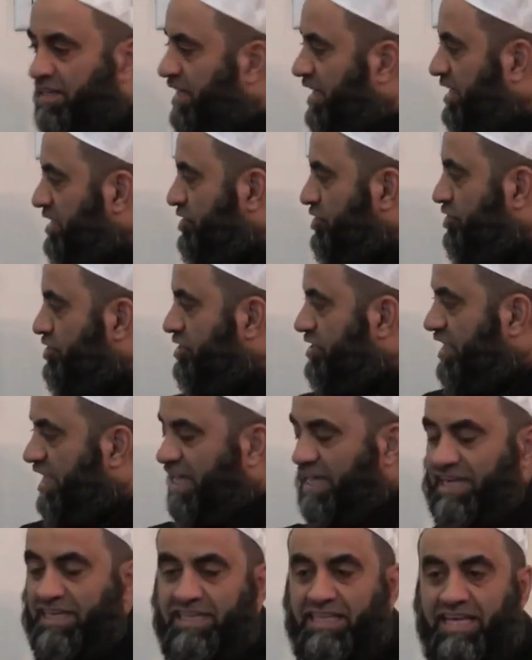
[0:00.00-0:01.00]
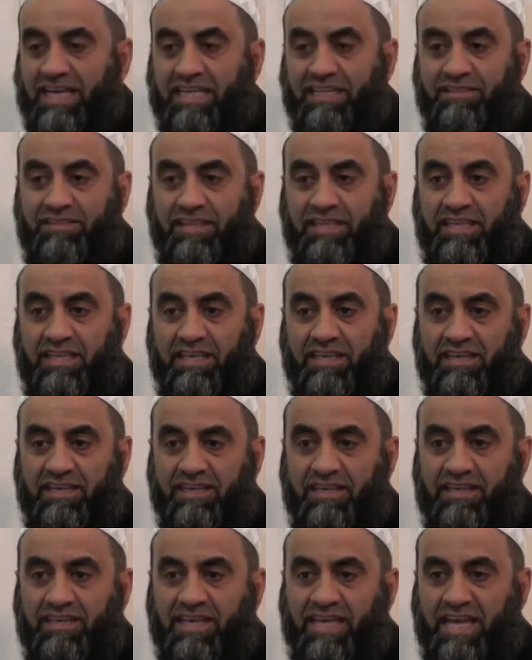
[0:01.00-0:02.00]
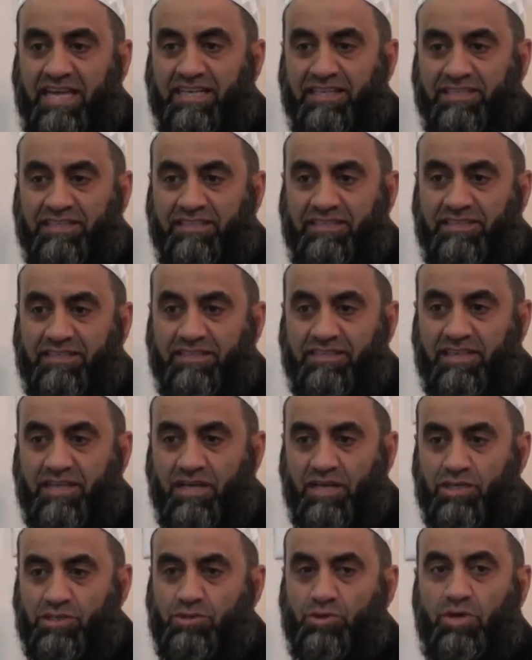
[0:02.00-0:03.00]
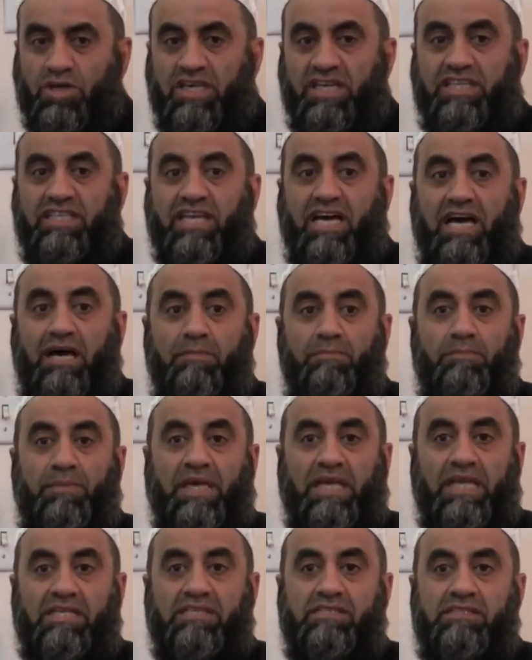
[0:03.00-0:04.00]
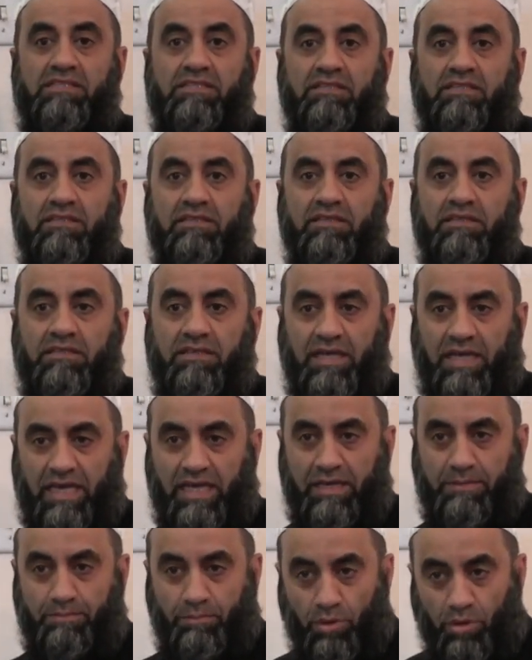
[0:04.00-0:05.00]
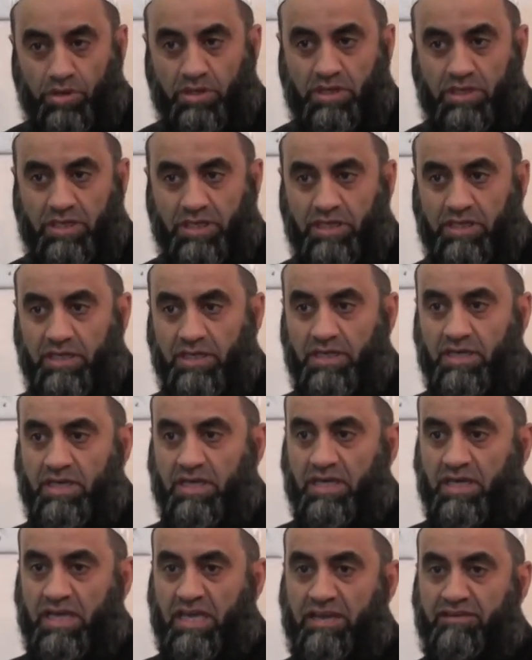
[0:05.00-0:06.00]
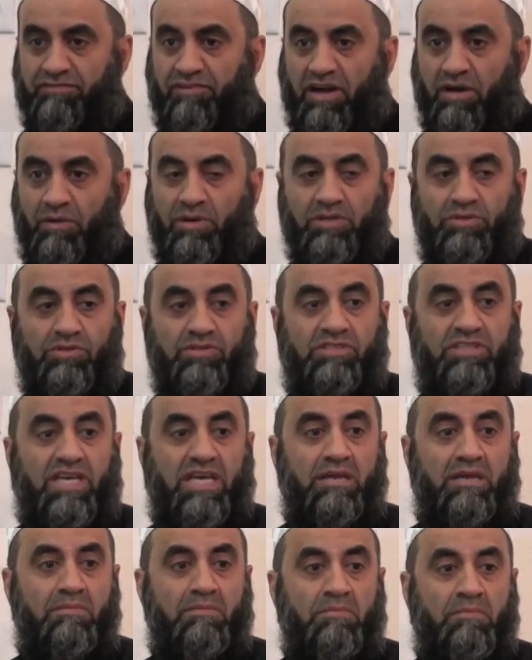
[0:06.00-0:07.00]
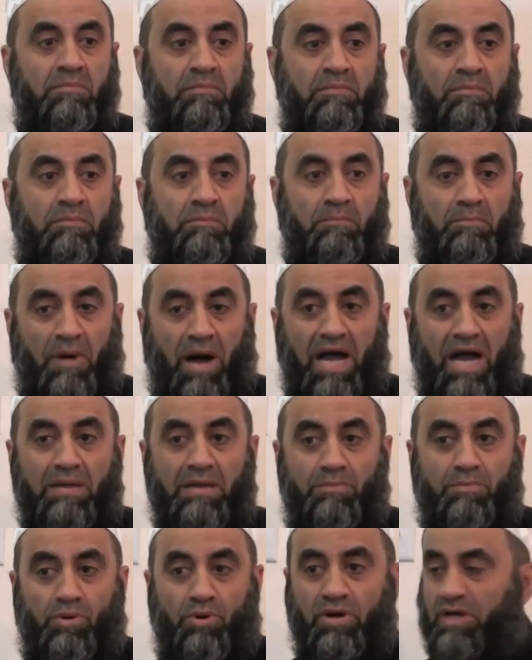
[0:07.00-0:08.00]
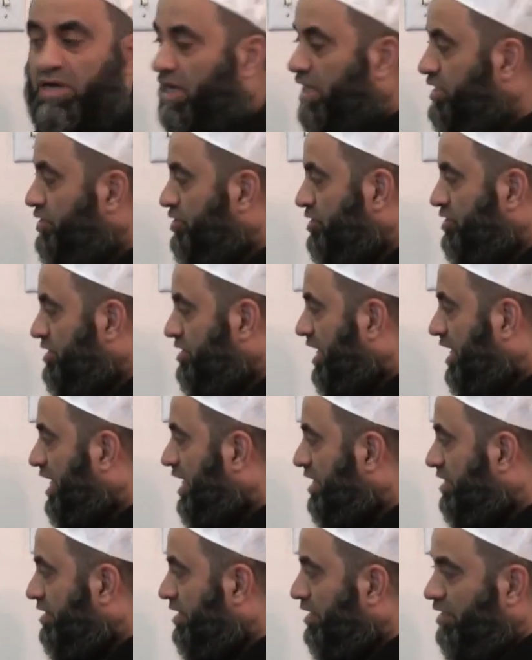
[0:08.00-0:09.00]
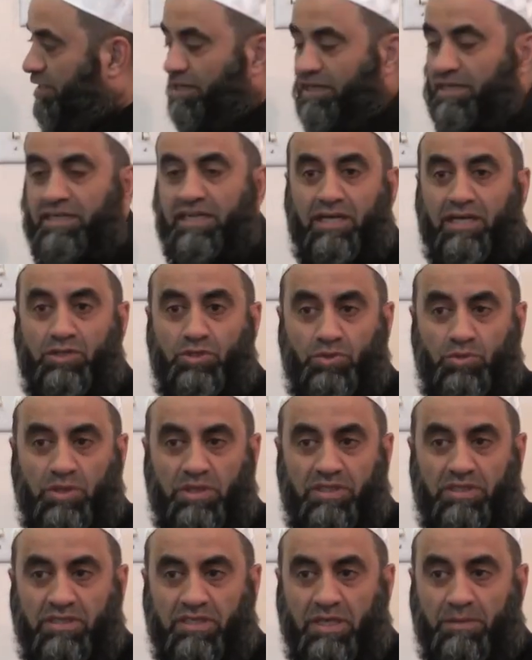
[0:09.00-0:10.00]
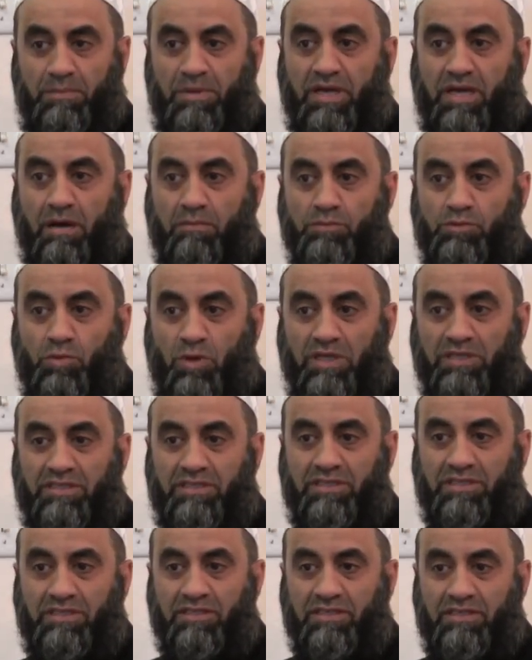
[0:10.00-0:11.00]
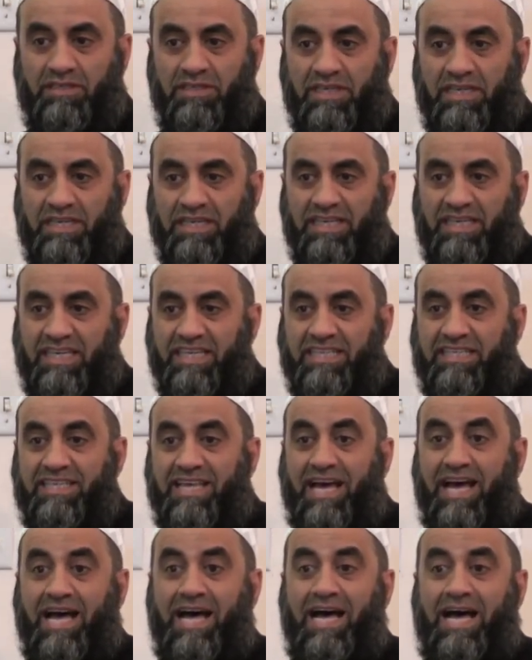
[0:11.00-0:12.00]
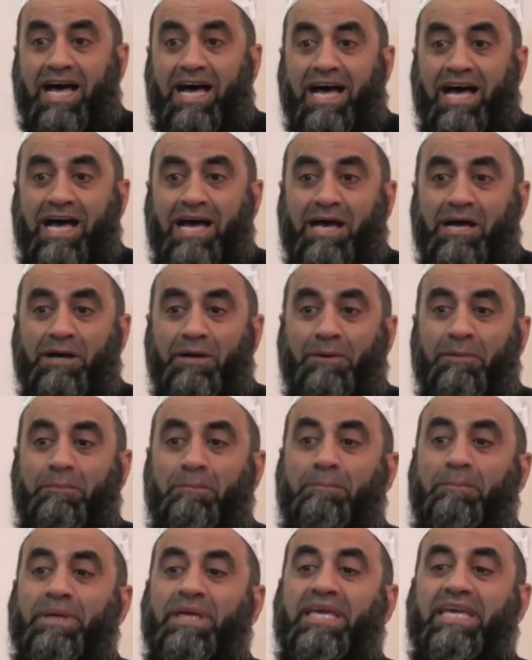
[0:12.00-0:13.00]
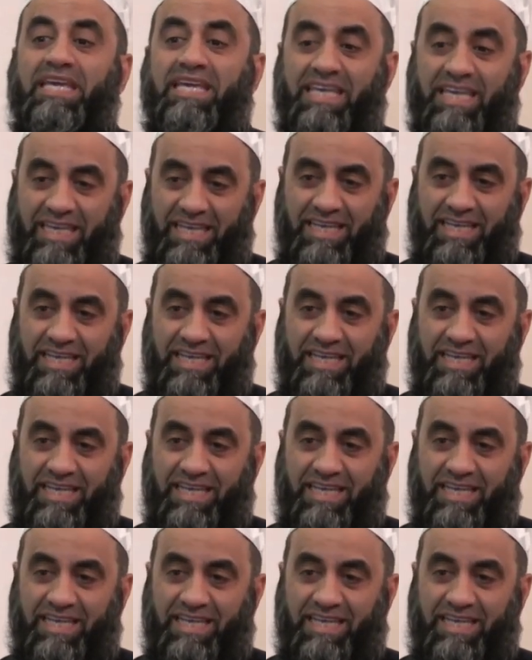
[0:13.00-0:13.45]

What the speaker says: and just add it at the end. So kitab means a book. If I want to say my book, I just add the letter ya to it. It becomes what? Kitabi.